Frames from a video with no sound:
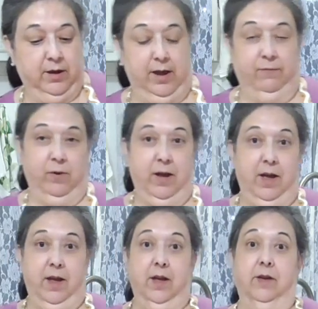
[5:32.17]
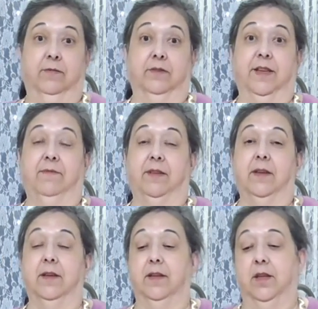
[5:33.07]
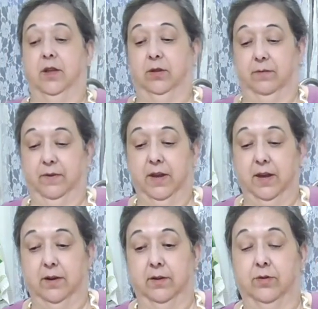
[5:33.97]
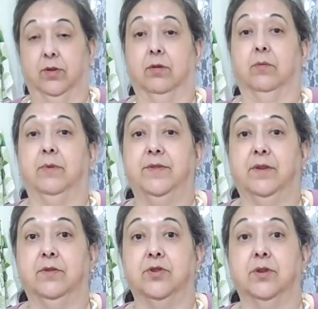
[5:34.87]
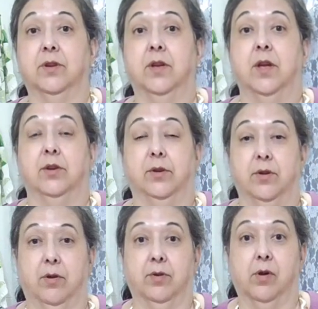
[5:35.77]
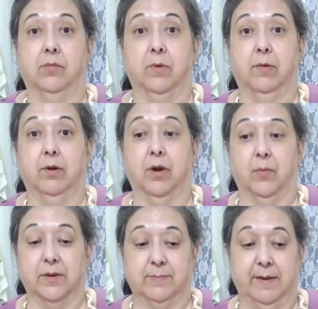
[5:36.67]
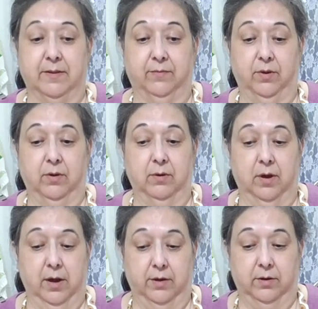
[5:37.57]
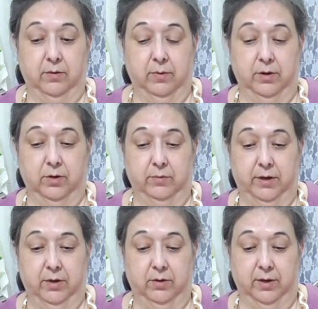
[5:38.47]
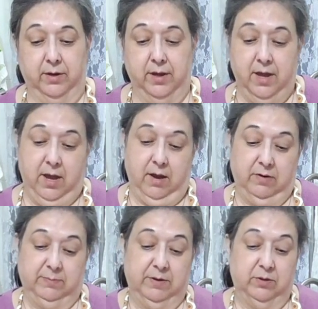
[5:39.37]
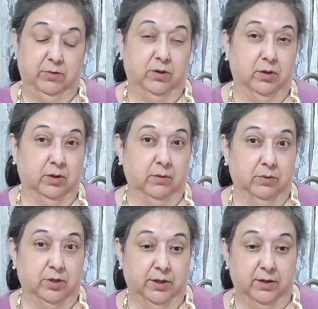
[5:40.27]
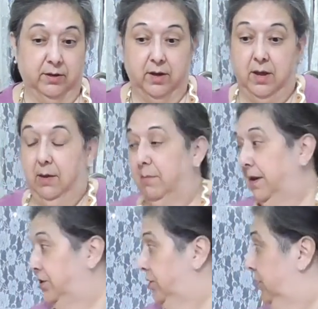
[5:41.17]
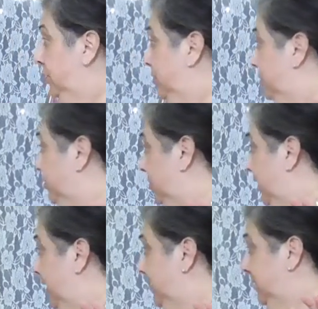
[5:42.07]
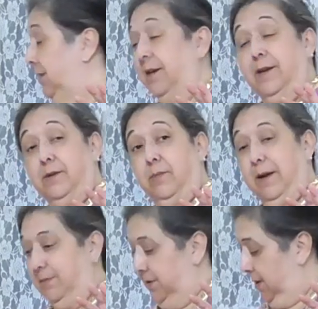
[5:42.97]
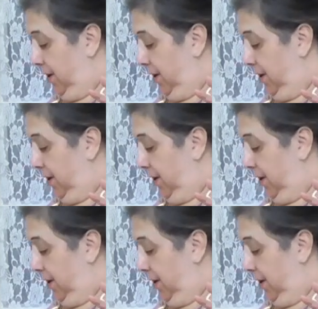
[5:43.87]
FYI, for safety, don't forget, do your own research, do your own homework on what's best for you and on how you're going to do any cooking. Now, especially when you're cooking with chicken, make sure you use your hand sanitizing wipes.